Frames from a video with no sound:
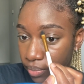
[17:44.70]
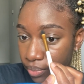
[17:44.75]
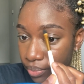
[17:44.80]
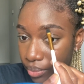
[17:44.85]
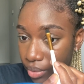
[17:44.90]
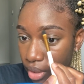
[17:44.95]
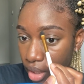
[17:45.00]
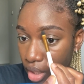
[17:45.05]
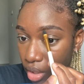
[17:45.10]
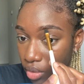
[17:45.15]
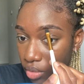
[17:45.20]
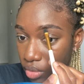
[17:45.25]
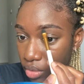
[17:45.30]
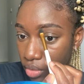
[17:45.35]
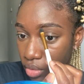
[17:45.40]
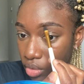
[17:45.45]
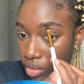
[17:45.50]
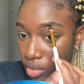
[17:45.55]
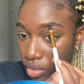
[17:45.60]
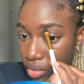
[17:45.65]
proud
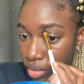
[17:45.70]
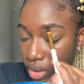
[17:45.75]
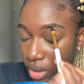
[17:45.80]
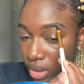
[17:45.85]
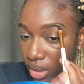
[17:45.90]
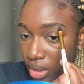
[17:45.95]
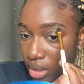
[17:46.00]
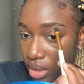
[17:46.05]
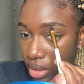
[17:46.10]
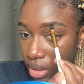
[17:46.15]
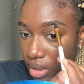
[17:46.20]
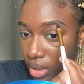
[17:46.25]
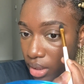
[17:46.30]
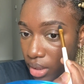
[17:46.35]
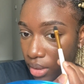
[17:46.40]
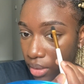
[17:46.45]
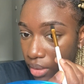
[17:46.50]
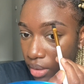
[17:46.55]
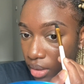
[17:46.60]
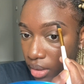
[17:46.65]
also to
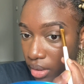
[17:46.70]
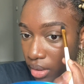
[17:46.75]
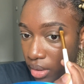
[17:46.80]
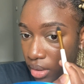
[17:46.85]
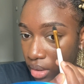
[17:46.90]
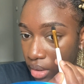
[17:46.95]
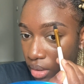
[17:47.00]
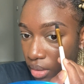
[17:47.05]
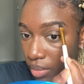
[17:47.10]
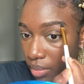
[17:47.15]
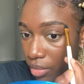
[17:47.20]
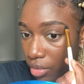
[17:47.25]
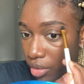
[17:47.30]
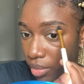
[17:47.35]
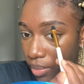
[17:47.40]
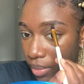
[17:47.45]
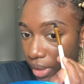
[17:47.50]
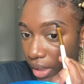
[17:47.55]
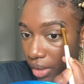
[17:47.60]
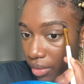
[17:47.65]
see more
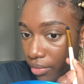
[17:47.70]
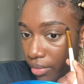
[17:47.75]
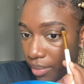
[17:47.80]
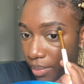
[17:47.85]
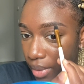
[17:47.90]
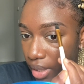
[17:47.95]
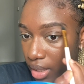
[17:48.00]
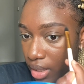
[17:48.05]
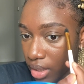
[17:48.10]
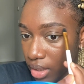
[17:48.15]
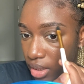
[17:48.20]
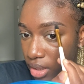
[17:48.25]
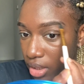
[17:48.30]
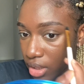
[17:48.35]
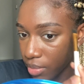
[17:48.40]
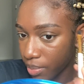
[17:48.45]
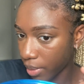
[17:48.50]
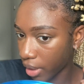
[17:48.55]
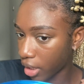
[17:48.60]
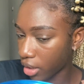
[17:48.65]
black women
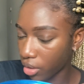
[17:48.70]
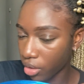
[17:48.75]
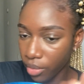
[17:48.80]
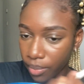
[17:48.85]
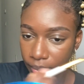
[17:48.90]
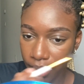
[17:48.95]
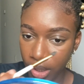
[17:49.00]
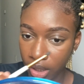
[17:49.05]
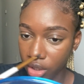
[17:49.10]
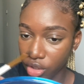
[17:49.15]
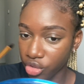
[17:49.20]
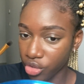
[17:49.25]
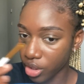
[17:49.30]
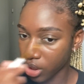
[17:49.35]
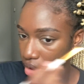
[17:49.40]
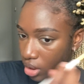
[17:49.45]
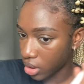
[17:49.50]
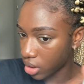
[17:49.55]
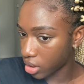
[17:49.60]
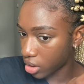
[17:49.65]
speaking up and
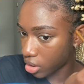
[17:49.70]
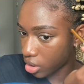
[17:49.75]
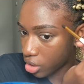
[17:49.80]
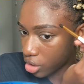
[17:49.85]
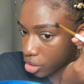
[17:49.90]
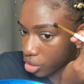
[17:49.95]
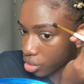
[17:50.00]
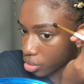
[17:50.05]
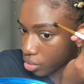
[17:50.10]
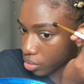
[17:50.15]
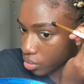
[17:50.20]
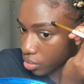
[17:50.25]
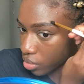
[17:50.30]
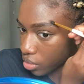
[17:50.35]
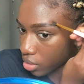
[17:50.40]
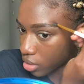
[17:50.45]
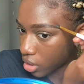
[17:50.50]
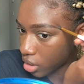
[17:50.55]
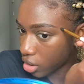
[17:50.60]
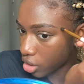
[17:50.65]
addressing these
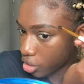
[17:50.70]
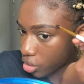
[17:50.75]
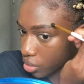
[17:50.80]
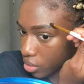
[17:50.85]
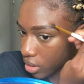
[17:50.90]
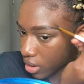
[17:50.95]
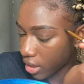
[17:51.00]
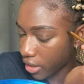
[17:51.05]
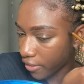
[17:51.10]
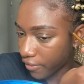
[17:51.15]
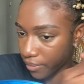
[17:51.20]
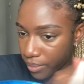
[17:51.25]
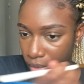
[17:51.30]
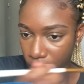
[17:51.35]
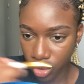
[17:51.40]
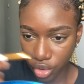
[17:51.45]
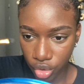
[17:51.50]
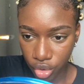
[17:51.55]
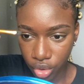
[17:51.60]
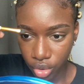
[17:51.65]
issues, the issues that I've
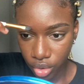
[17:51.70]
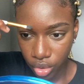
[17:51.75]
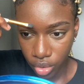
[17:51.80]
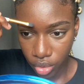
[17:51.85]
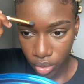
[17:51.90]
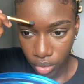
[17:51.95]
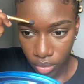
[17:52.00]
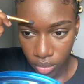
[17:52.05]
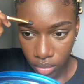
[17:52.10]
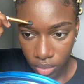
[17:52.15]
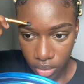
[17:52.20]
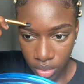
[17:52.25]
mentioned, you know.